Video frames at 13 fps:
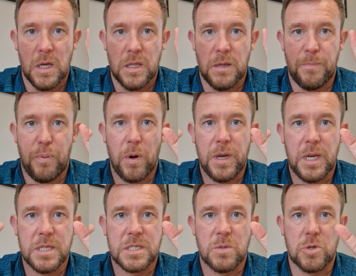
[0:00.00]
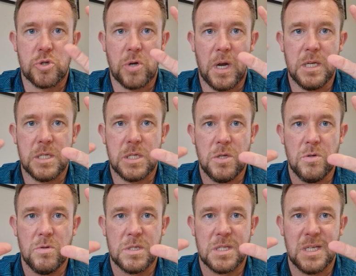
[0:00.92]
The point is that we're trying to
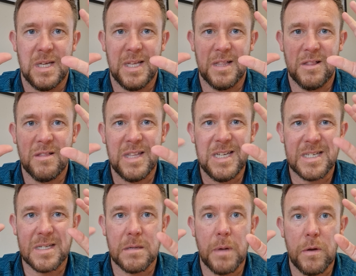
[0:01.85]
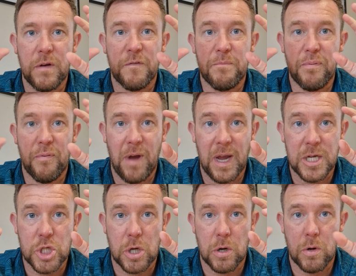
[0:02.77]
use the least amount of
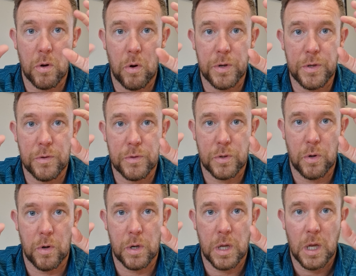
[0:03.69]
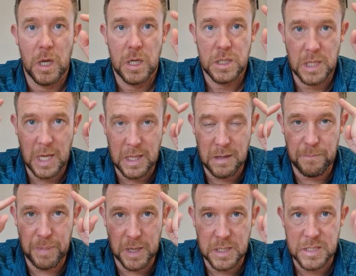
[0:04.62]
pressure on your dog to get the
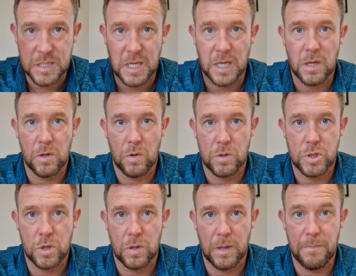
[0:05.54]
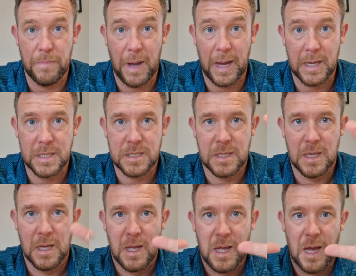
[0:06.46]
biggest psychological impact.
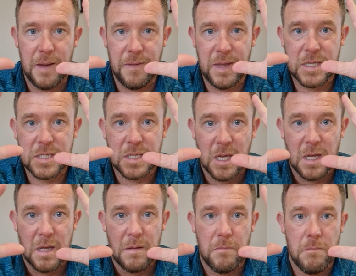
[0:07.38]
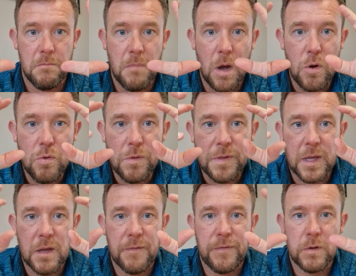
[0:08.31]
And this
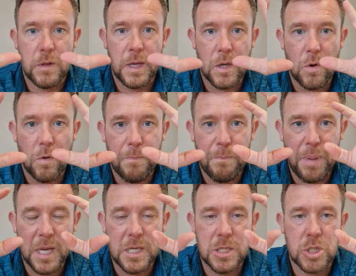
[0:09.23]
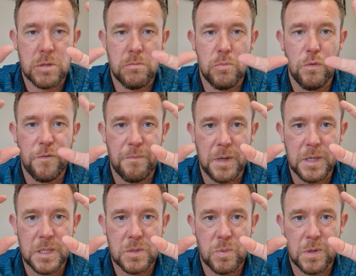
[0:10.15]
mouthing, if you like, or pinch
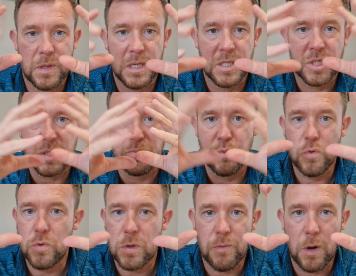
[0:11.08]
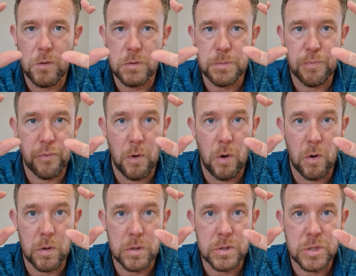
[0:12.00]
movement with these smooth round
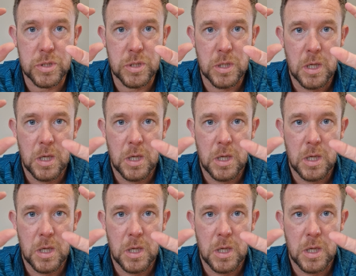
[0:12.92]
prongs